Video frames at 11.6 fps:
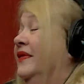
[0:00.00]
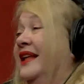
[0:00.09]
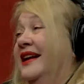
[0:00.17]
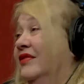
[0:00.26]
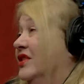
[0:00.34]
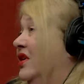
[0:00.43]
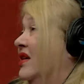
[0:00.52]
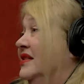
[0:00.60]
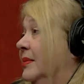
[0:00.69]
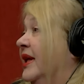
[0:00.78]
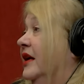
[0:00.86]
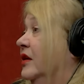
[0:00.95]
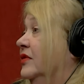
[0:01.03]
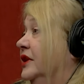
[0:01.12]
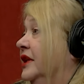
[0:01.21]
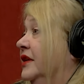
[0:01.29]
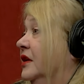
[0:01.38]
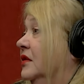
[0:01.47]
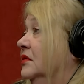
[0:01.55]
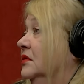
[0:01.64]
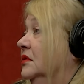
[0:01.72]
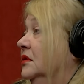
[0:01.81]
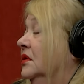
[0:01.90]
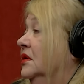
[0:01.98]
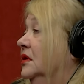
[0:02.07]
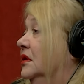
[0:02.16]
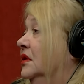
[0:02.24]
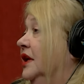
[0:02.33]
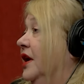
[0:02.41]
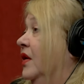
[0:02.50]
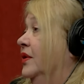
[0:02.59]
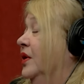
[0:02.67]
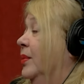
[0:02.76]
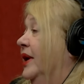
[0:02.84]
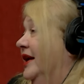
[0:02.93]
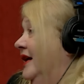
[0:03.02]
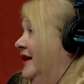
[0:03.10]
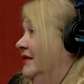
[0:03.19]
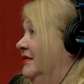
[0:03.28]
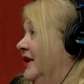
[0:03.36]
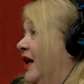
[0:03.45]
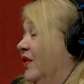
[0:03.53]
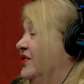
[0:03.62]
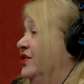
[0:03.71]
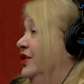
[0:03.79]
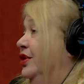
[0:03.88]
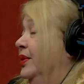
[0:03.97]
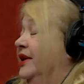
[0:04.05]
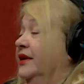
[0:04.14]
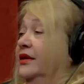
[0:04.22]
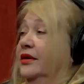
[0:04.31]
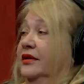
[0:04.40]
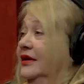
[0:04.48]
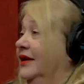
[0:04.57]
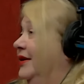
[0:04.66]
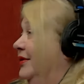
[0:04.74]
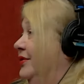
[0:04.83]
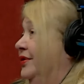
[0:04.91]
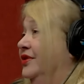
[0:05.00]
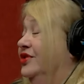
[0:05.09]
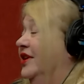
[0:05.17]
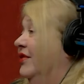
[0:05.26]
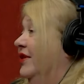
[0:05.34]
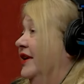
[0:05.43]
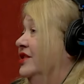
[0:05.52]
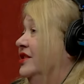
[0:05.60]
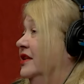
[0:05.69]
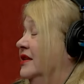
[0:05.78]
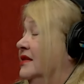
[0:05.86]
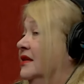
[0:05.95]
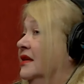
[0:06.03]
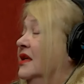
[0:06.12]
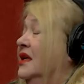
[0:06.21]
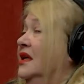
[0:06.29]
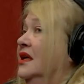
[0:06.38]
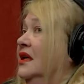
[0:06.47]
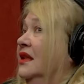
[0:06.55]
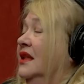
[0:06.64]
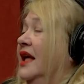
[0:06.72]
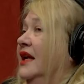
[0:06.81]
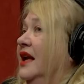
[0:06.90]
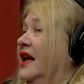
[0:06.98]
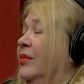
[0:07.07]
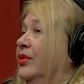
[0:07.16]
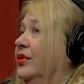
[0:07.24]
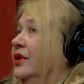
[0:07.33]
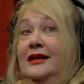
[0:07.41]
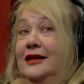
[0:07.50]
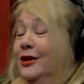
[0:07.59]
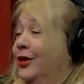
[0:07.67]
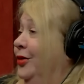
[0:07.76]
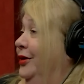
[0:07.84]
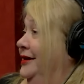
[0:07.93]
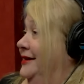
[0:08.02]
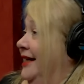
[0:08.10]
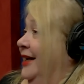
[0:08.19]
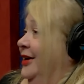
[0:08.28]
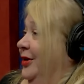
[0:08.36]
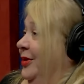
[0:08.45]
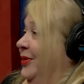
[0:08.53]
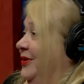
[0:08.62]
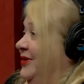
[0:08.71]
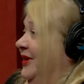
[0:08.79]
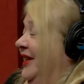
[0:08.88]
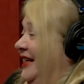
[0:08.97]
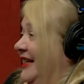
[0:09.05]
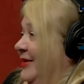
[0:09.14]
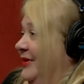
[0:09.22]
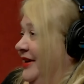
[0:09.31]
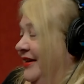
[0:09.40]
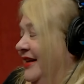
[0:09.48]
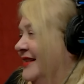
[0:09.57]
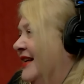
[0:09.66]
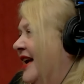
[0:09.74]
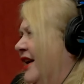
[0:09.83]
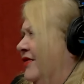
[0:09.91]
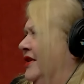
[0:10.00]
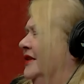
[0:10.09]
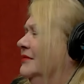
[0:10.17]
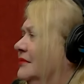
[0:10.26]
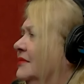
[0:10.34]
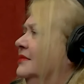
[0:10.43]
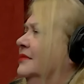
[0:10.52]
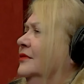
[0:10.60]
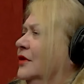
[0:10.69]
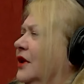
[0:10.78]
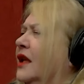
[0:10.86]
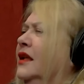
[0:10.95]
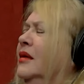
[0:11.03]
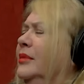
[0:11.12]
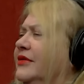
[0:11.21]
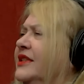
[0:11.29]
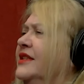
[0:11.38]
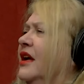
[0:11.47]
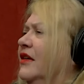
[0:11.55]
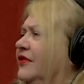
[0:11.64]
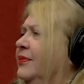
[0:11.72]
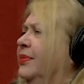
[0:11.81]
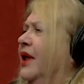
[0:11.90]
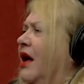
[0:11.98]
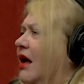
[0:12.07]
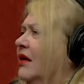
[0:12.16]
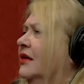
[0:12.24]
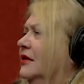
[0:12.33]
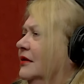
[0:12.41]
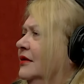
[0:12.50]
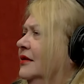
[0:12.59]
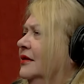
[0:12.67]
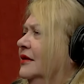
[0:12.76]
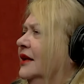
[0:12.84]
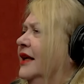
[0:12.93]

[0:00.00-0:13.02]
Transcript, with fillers: that ever talks about it over there, though. Right, right. You know, nobody else knew it, or you know, through the generations, and that neighborhood. Only psychic or person like him there. That's kind of a a little bit of a tough block yeah. that